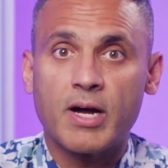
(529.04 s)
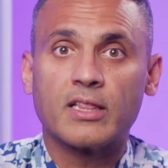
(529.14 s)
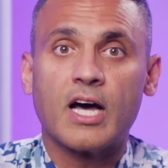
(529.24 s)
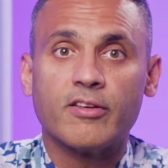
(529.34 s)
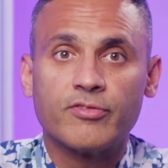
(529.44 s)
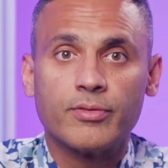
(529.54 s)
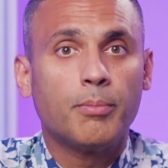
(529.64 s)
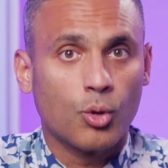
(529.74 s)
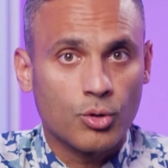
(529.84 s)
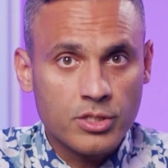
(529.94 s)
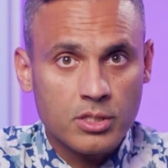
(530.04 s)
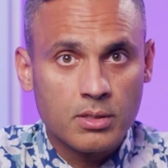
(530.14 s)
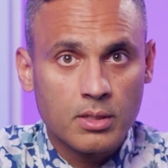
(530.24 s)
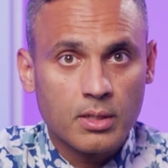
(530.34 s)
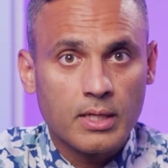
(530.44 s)
my life, pause
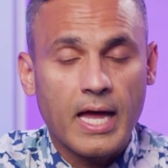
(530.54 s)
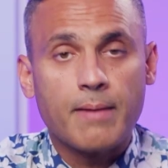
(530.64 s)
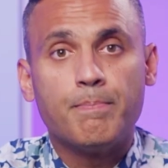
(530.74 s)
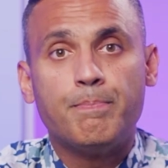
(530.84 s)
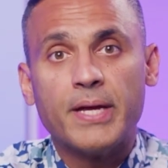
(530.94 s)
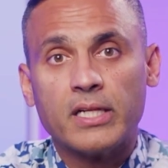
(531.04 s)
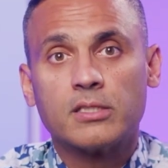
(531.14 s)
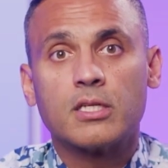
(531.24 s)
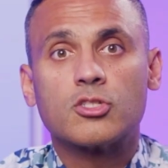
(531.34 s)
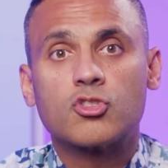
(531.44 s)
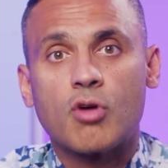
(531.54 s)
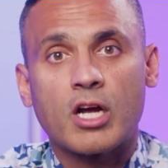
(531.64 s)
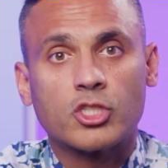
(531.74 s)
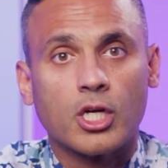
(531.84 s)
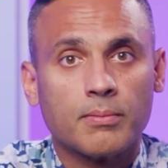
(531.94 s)
and build structure.